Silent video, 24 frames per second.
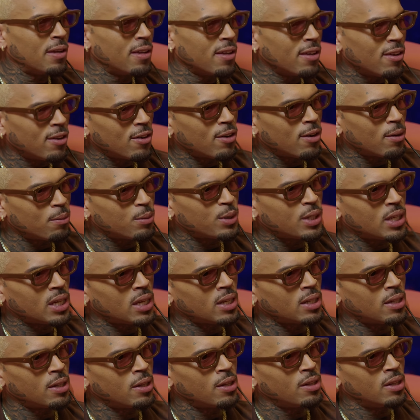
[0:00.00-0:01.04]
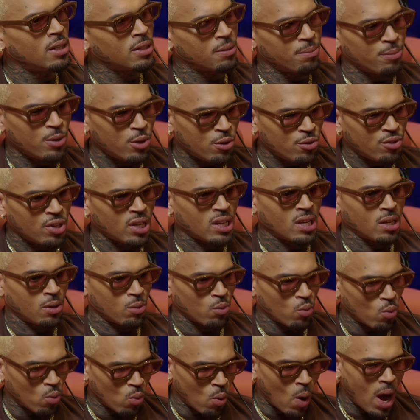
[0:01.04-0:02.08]
You know what I'm saying? Mm-hmm. the, this music
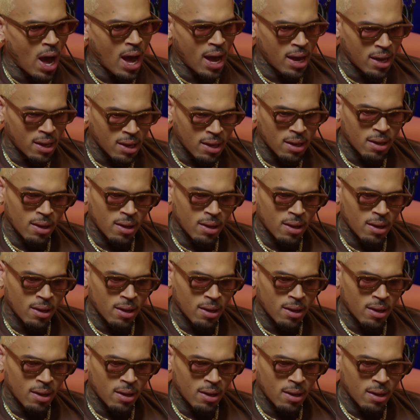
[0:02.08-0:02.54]
and why